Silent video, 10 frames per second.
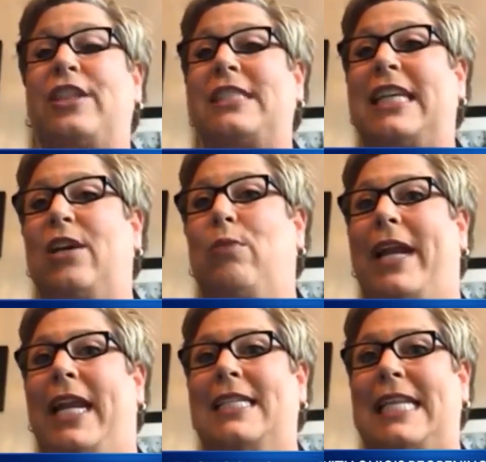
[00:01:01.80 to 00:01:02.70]
anxiously
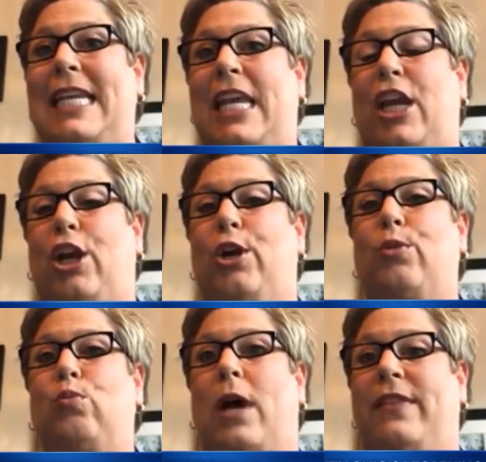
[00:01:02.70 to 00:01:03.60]
awaiting to
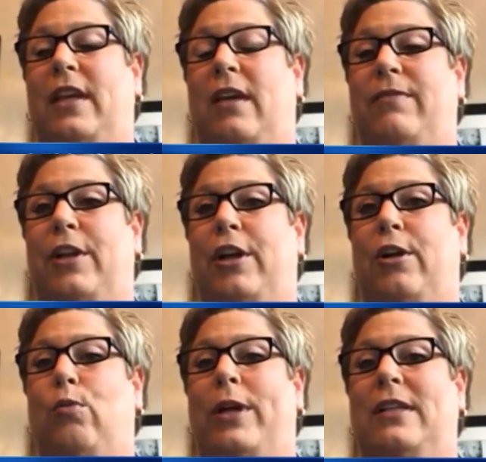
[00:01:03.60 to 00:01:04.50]
hear what the
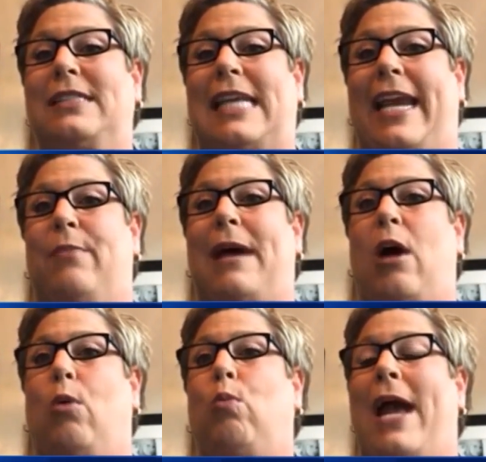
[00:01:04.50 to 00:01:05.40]
governor will
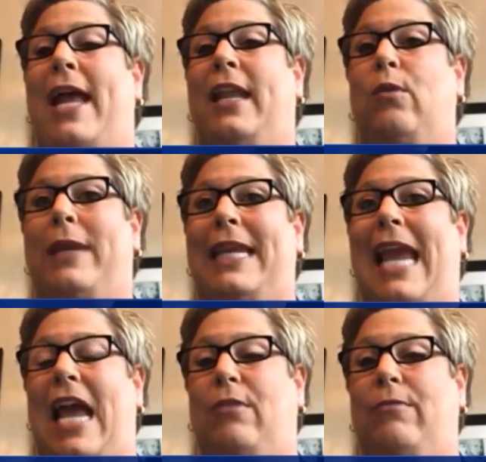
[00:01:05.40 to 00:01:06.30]
say about when we